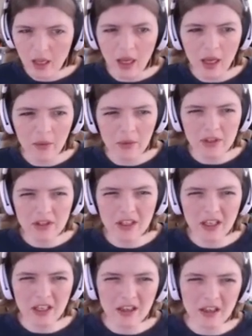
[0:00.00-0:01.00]
I wish
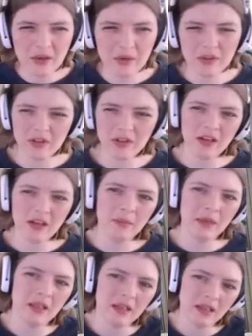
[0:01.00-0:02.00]
like there wasn't, I
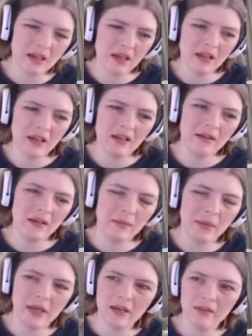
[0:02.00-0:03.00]
mean, it'd be kind of